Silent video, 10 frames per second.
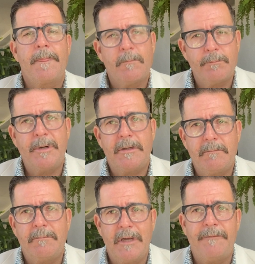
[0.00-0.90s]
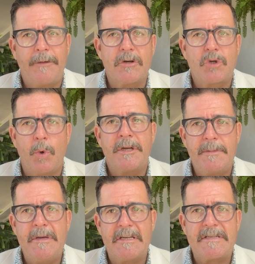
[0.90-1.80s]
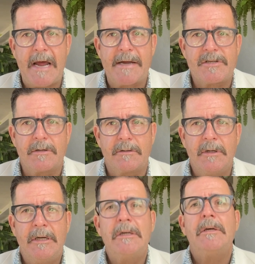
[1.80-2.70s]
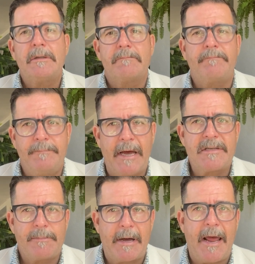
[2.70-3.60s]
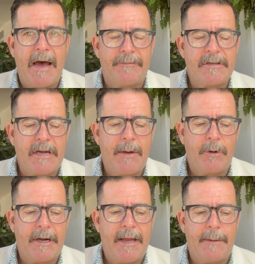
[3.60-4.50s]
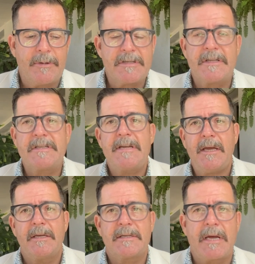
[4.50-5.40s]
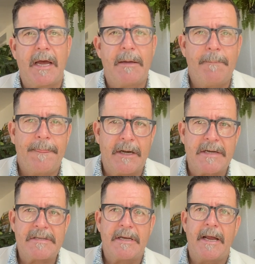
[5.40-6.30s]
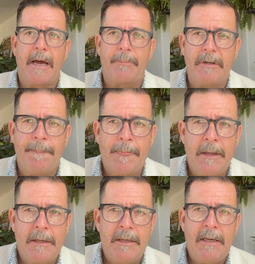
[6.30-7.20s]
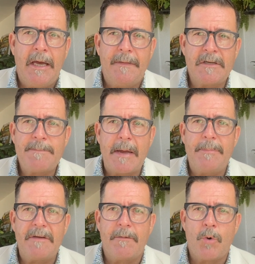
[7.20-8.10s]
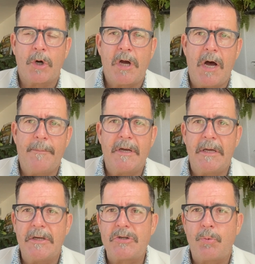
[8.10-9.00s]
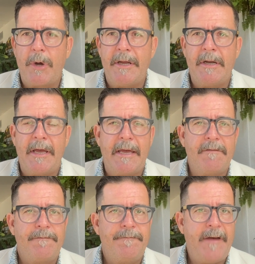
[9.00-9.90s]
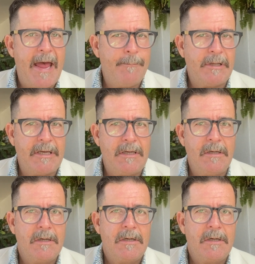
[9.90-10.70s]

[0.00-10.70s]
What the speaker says: but if there's going to be a disaster, that's about half the time when it happens. The second time that I see it happen, and this might be even more common, is when a family